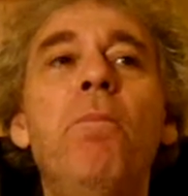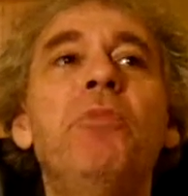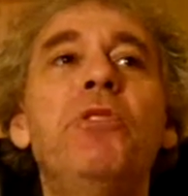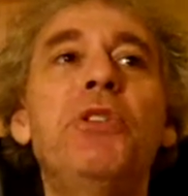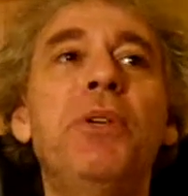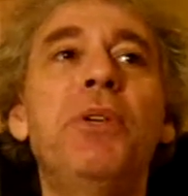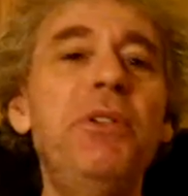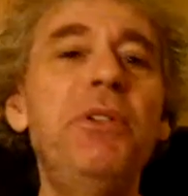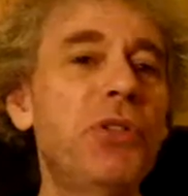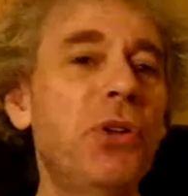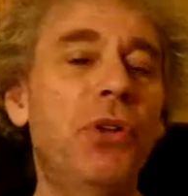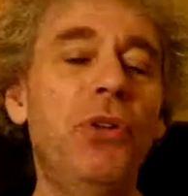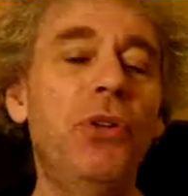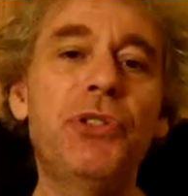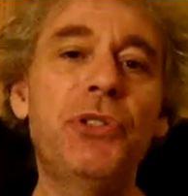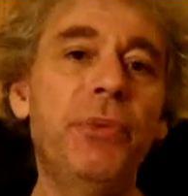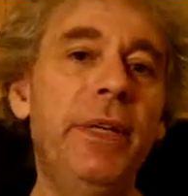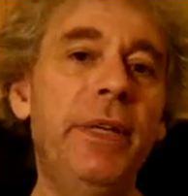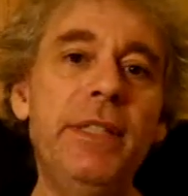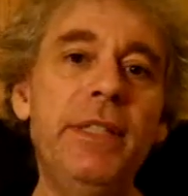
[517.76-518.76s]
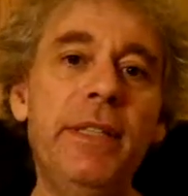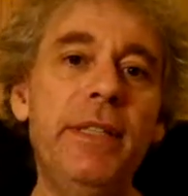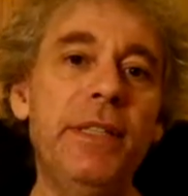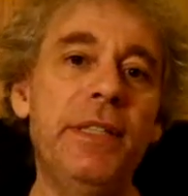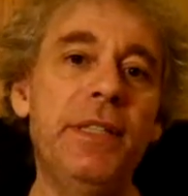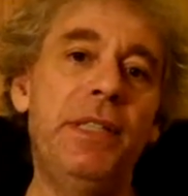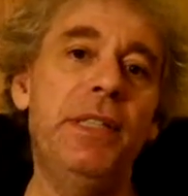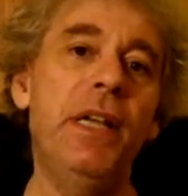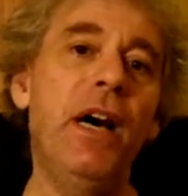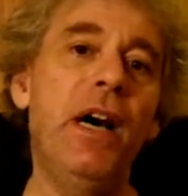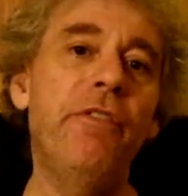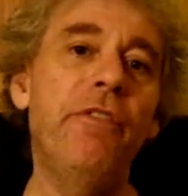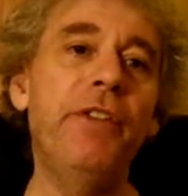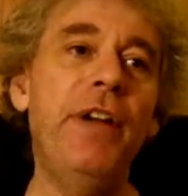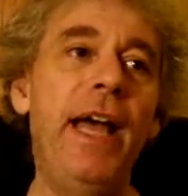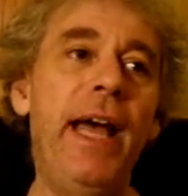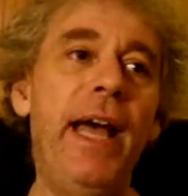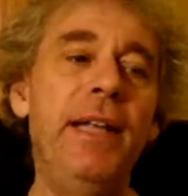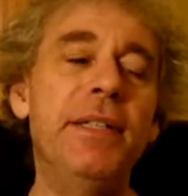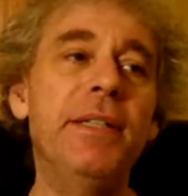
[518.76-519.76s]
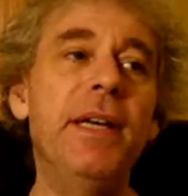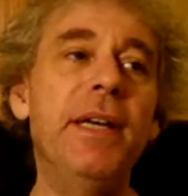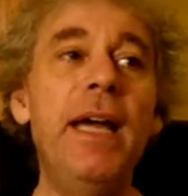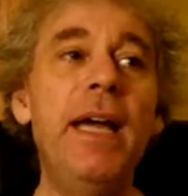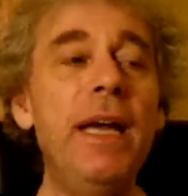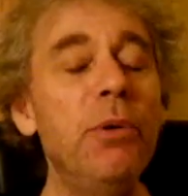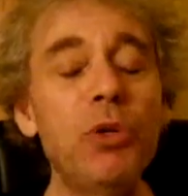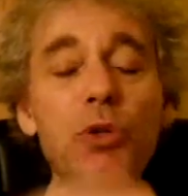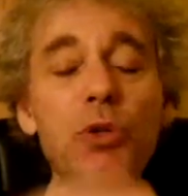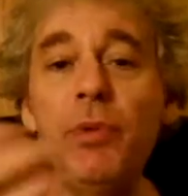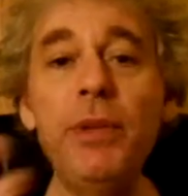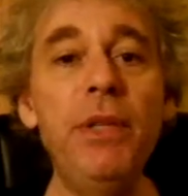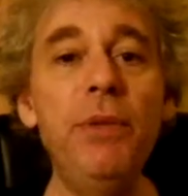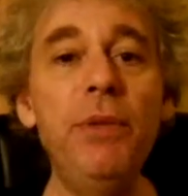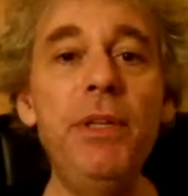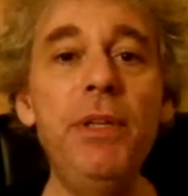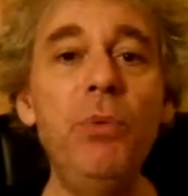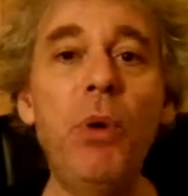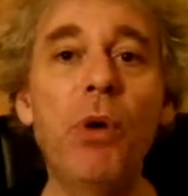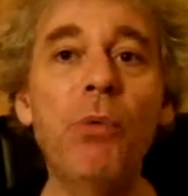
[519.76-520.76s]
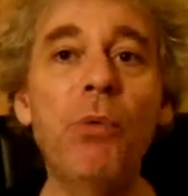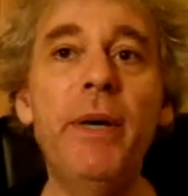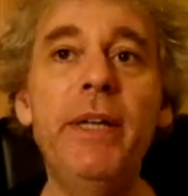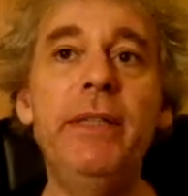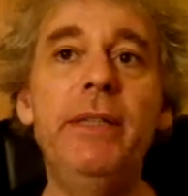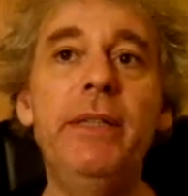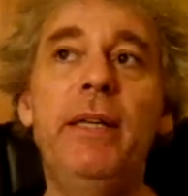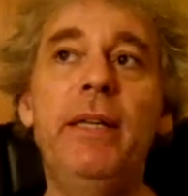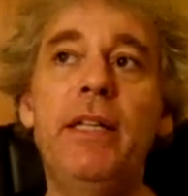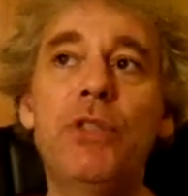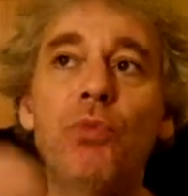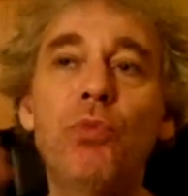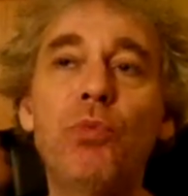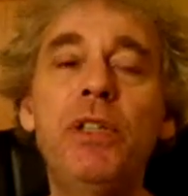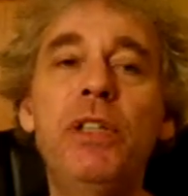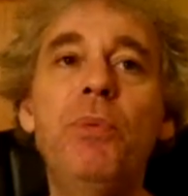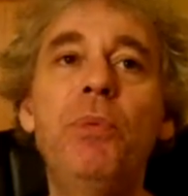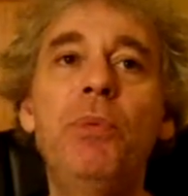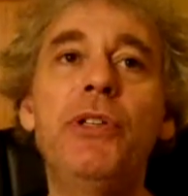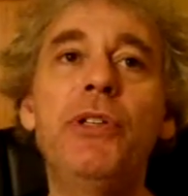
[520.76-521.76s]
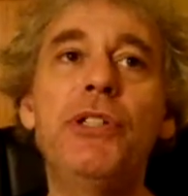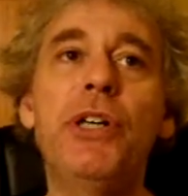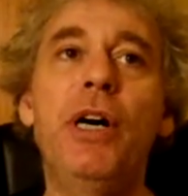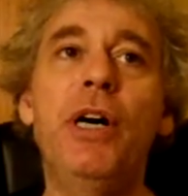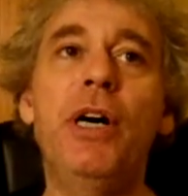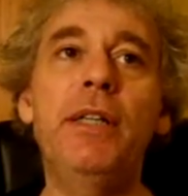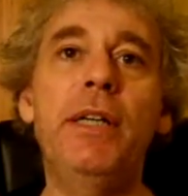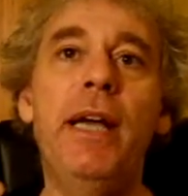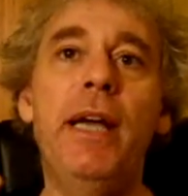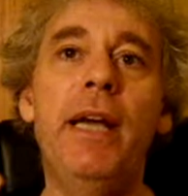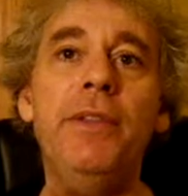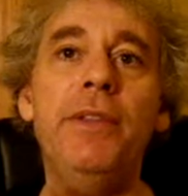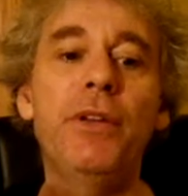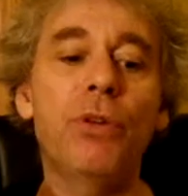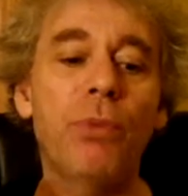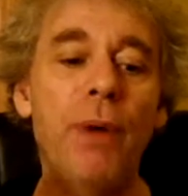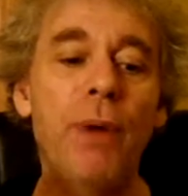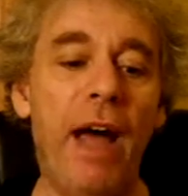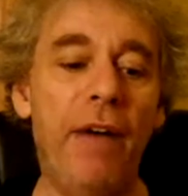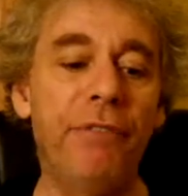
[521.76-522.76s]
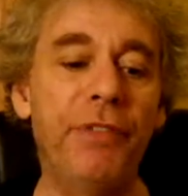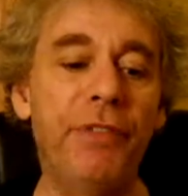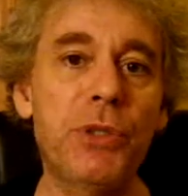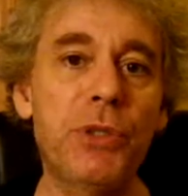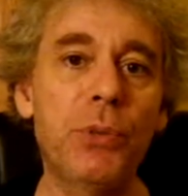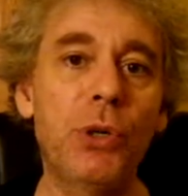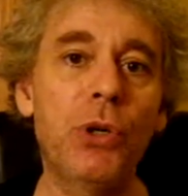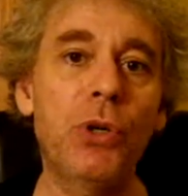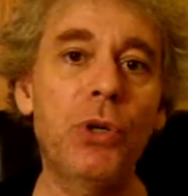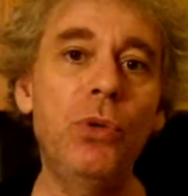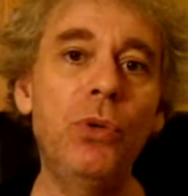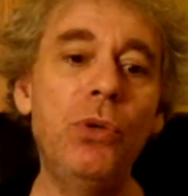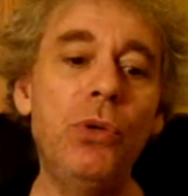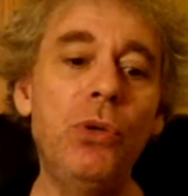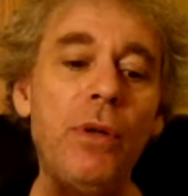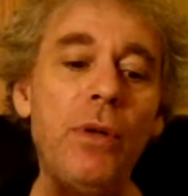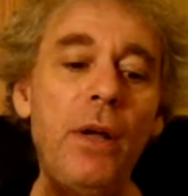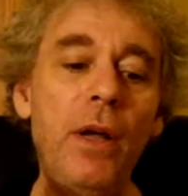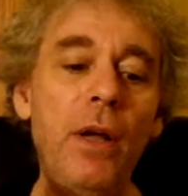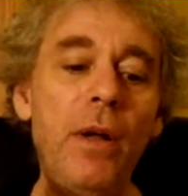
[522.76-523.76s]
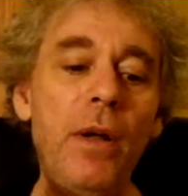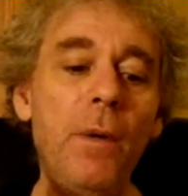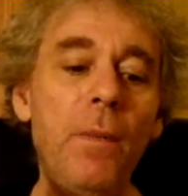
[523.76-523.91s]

so he's also into this stuff, and it was really, really well written, and it's really well done, and the graphics were cool,